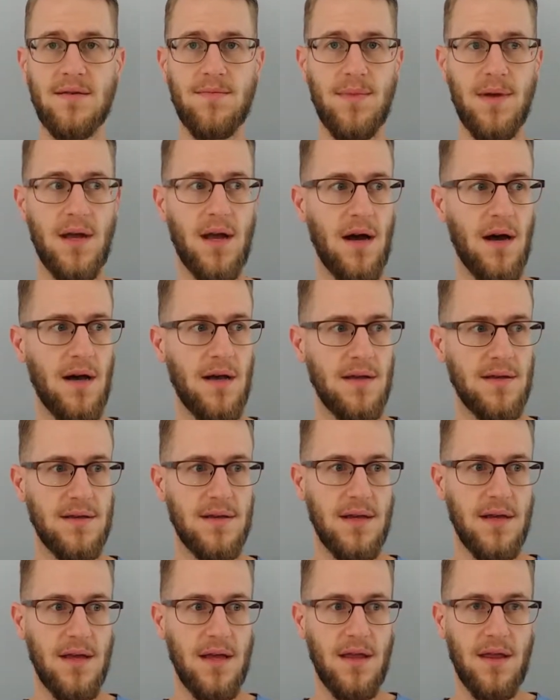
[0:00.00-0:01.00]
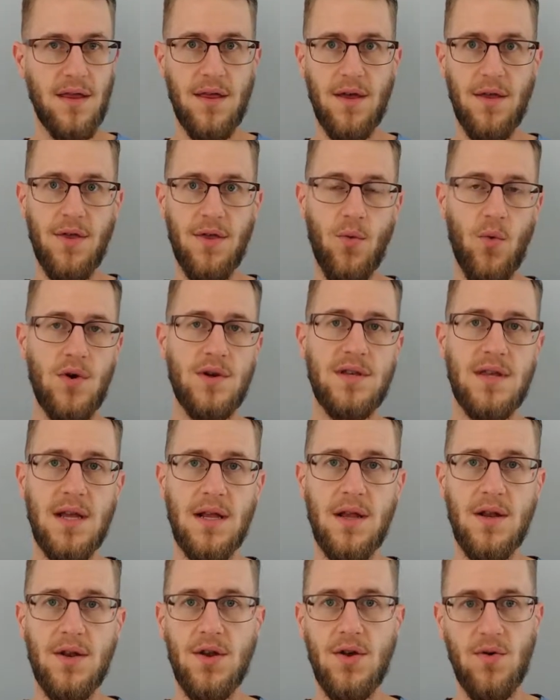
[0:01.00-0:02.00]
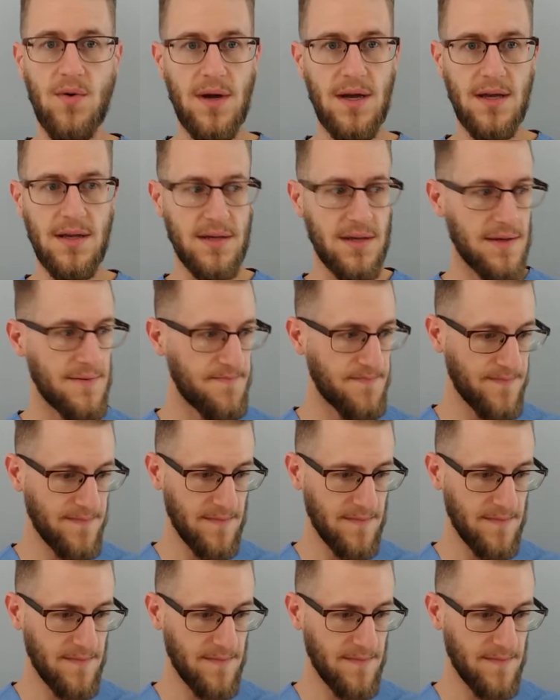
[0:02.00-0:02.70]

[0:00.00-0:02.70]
because the worst thing to do is